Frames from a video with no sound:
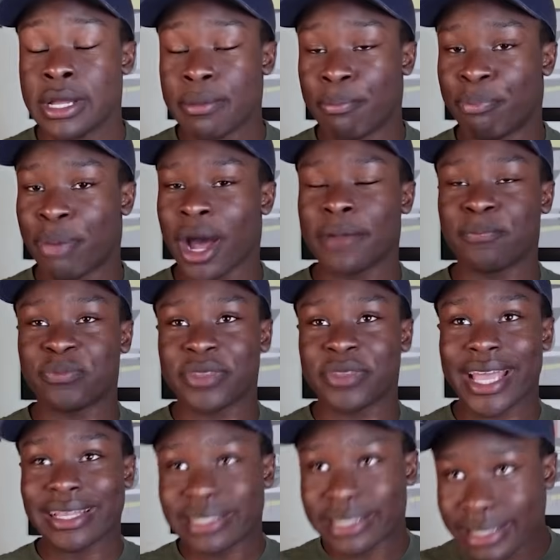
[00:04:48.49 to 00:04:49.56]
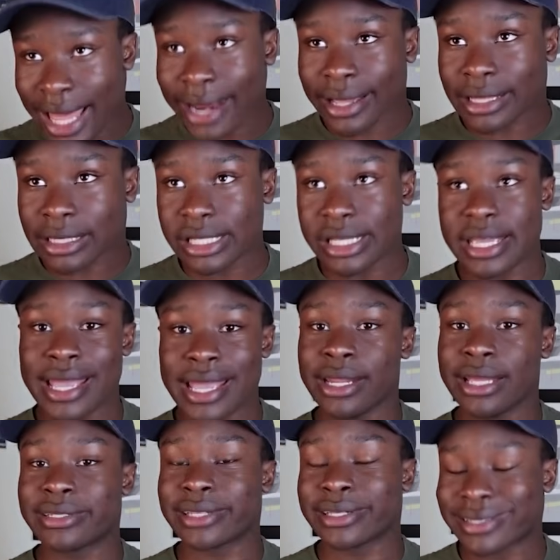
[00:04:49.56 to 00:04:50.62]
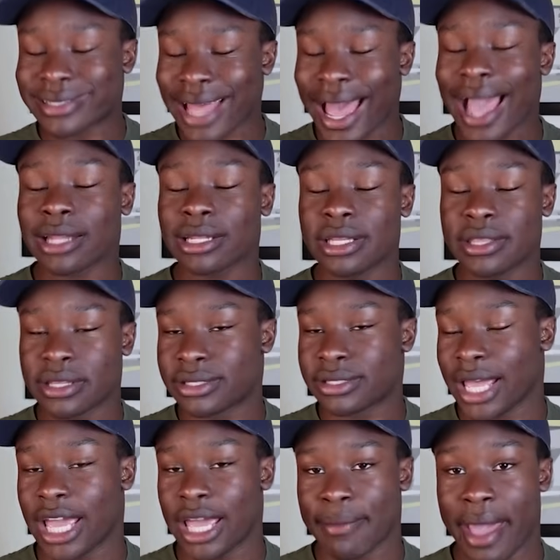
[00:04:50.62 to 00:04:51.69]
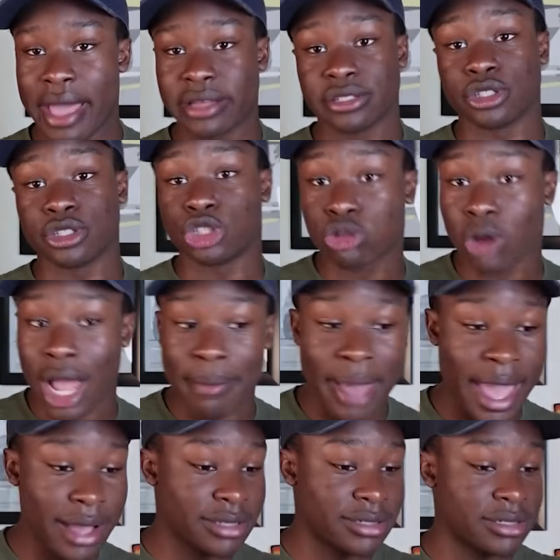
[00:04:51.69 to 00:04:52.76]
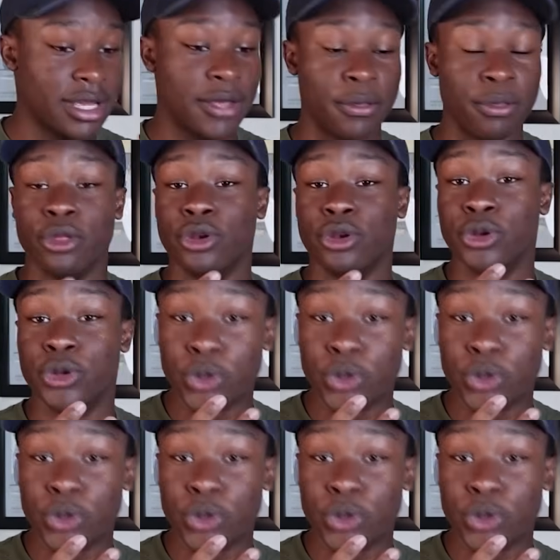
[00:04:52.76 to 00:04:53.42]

But aesthetically, it is exactly the same as the Tri-Max and the